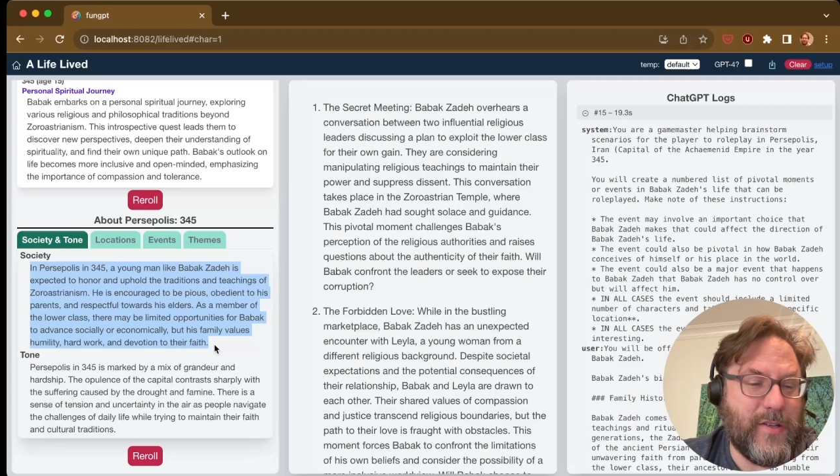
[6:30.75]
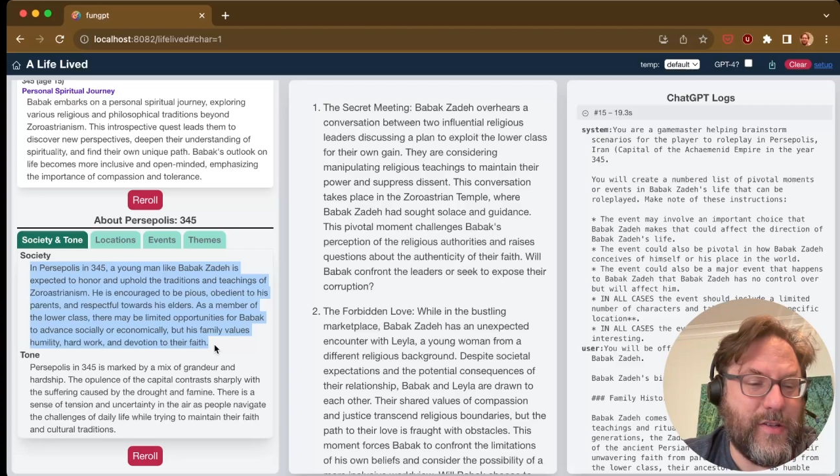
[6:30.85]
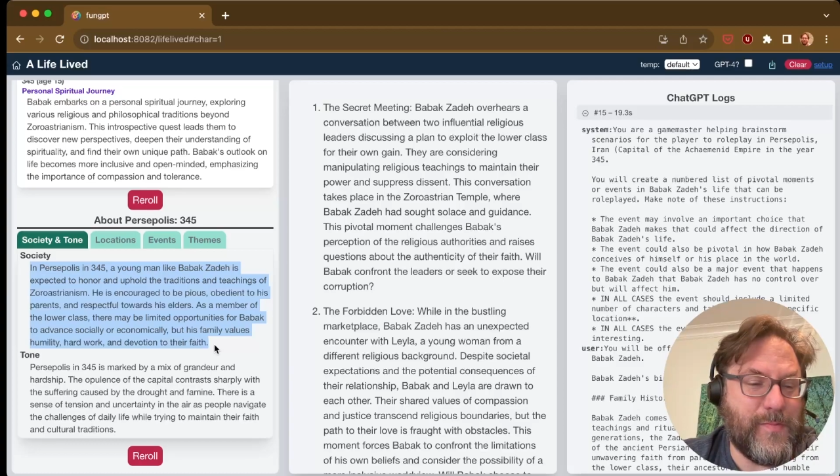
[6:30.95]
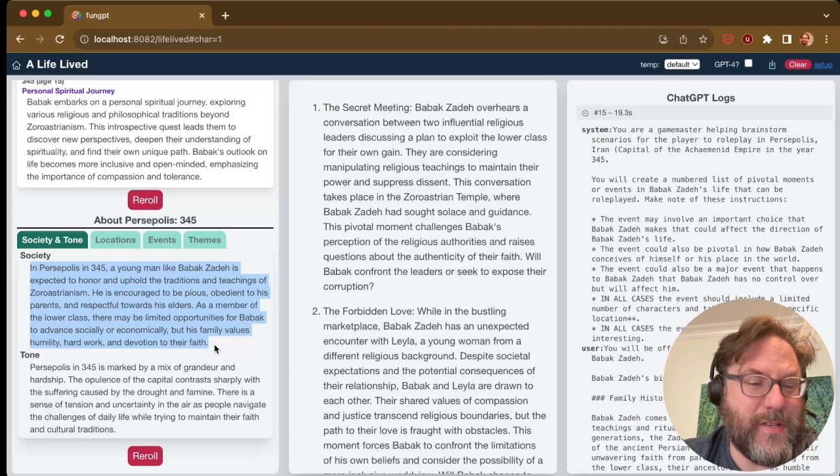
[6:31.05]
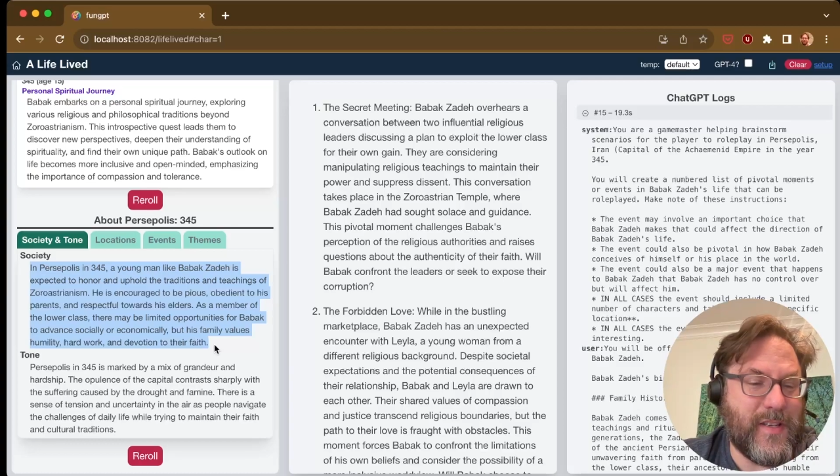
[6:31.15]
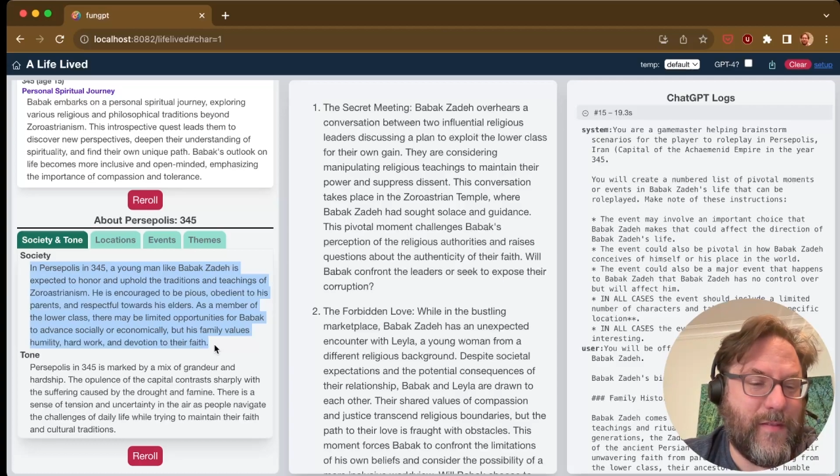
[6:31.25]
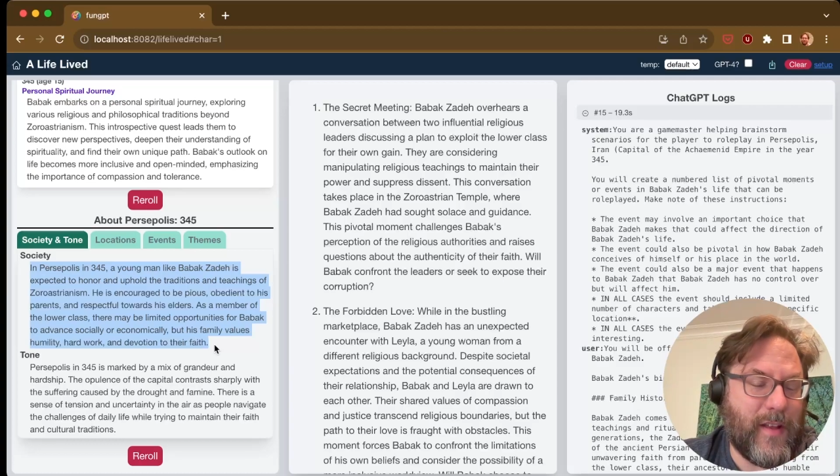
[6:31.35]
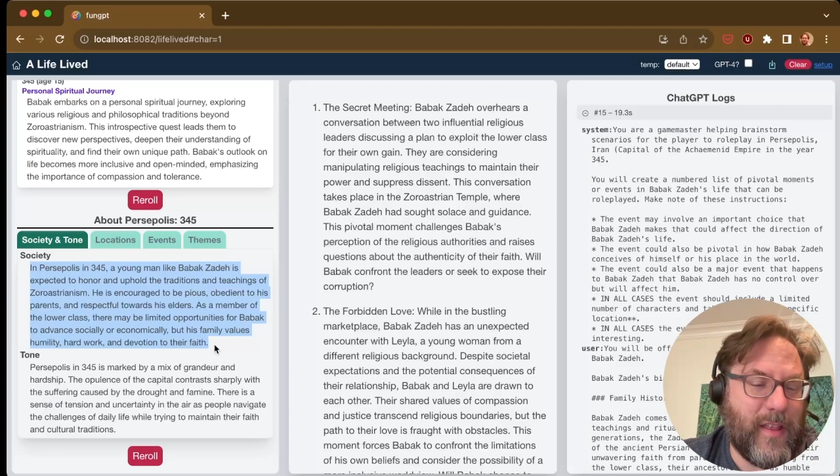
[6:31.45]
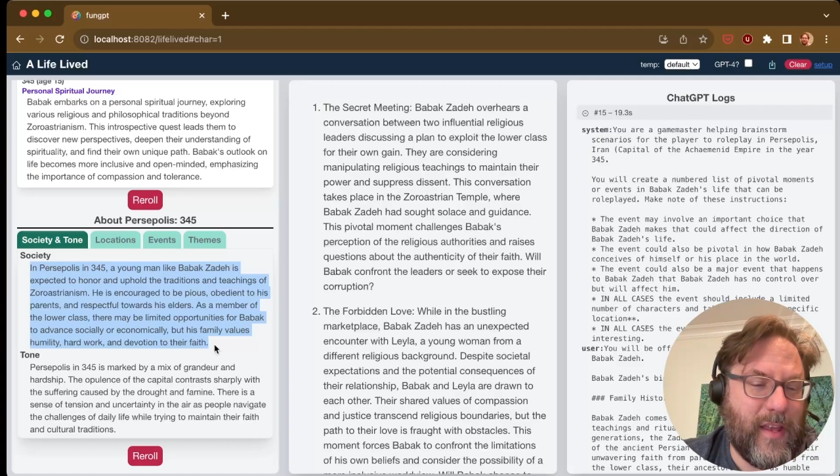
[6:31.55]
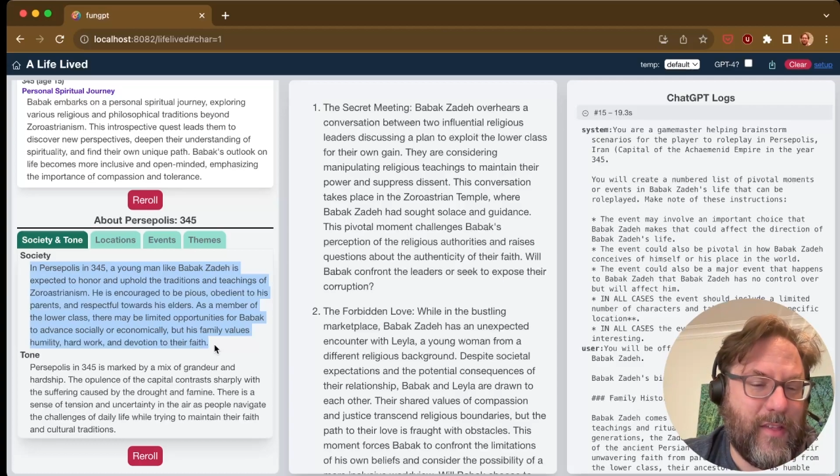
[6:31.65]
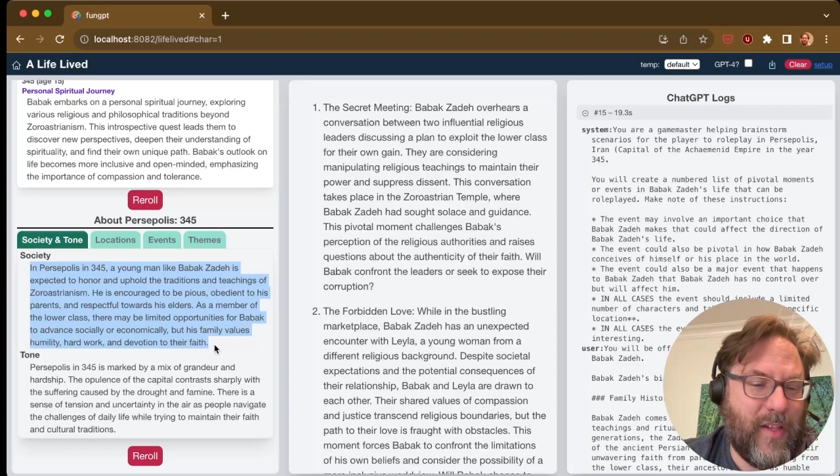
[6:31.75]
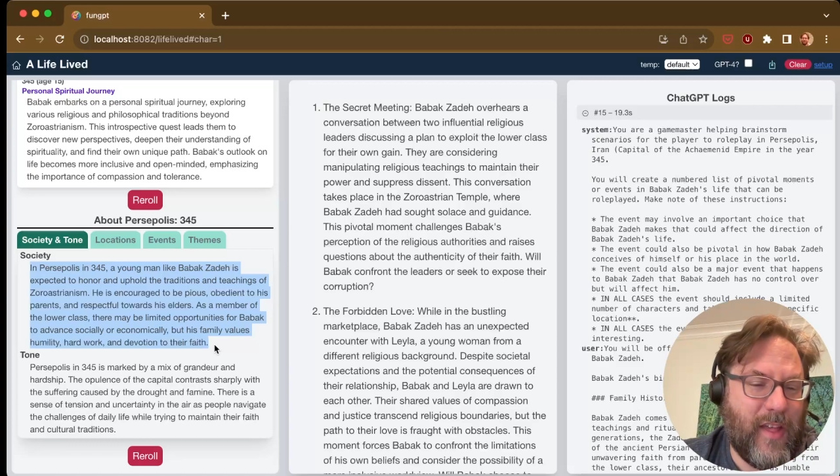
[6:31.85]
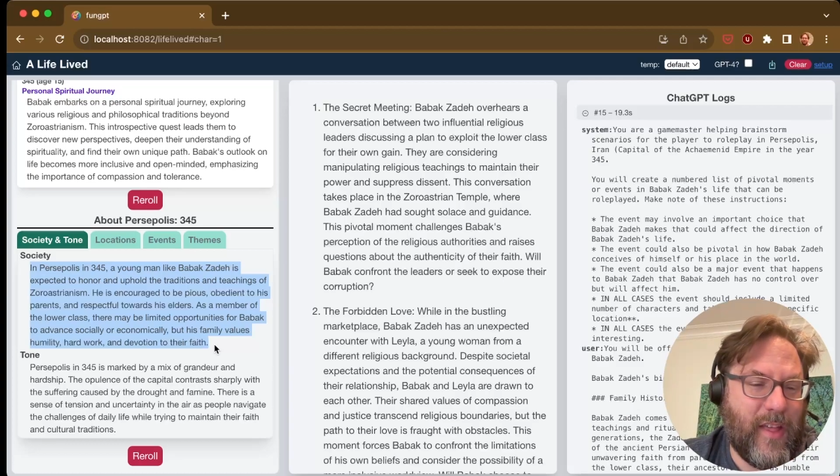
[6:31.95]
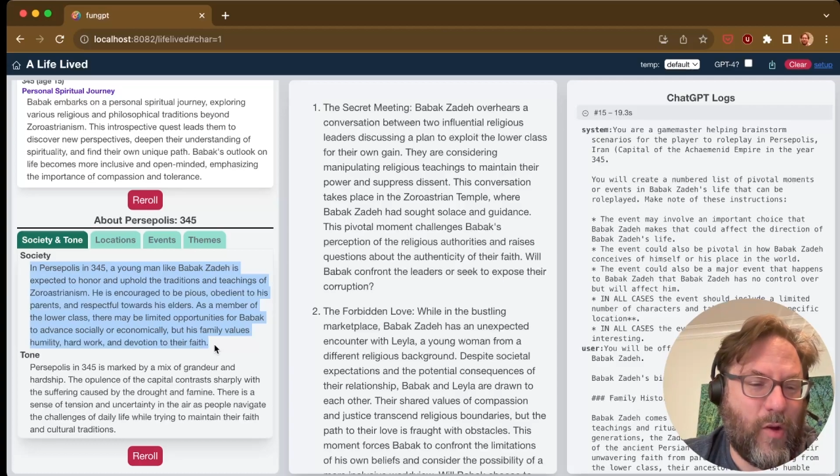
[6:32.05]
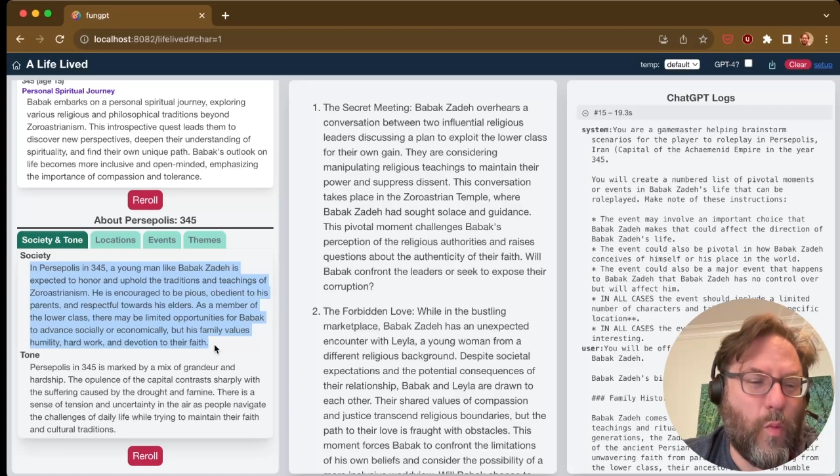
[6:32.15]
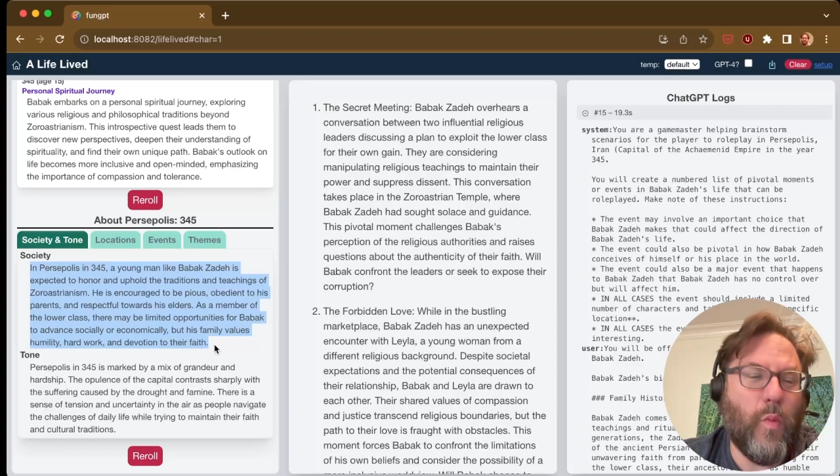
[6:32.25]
to specifically say like